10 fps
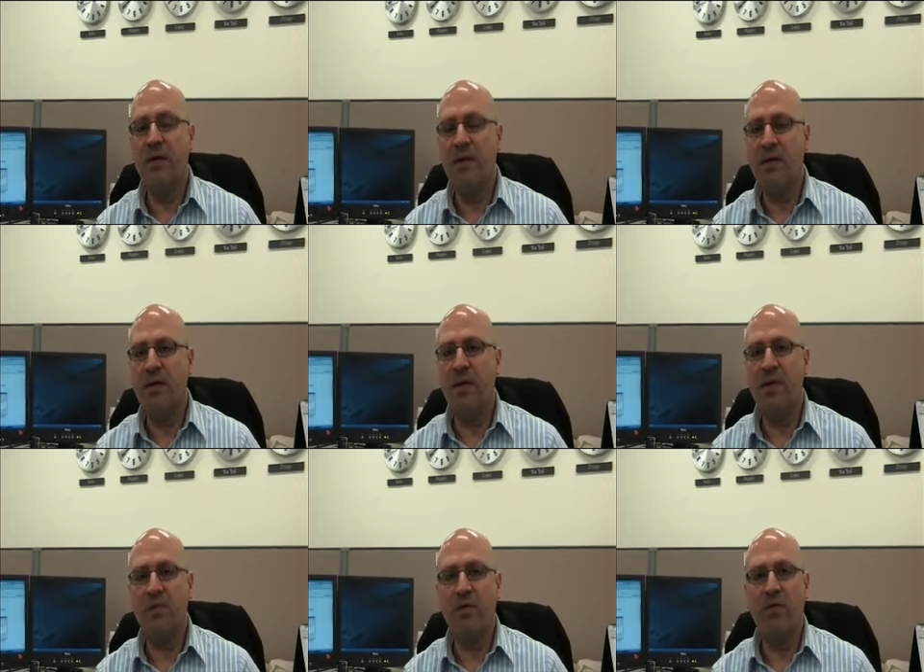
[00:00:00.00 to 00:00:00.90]
and
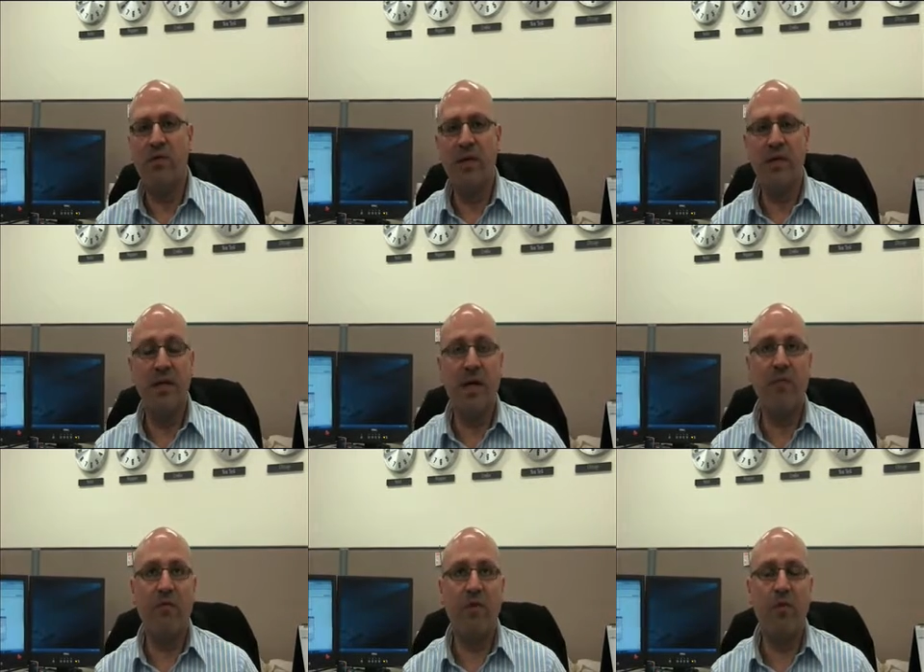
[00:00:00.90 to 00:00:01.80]
that's been reflected in our
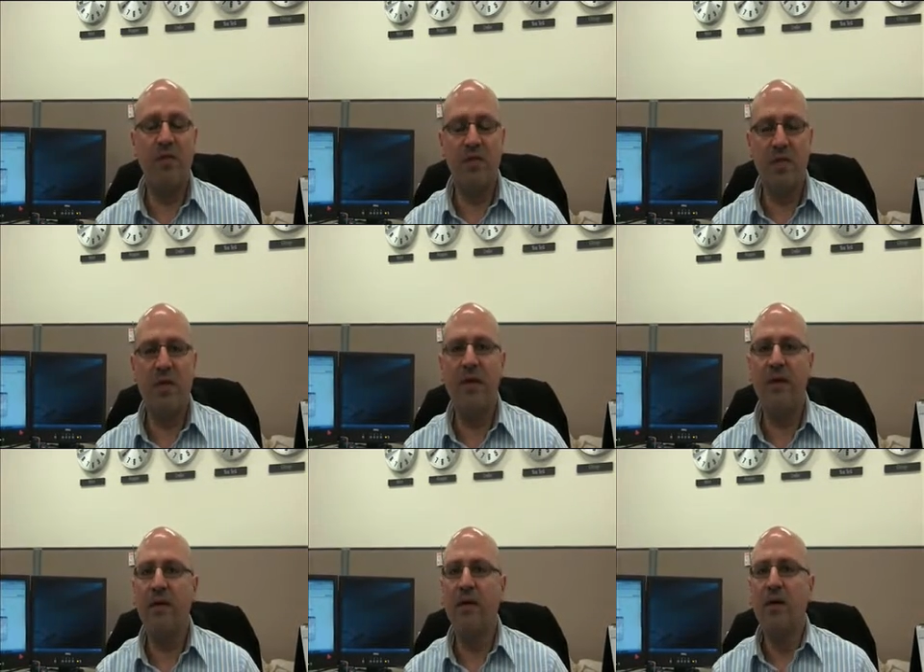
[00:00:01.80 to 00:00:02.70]
performance year to date.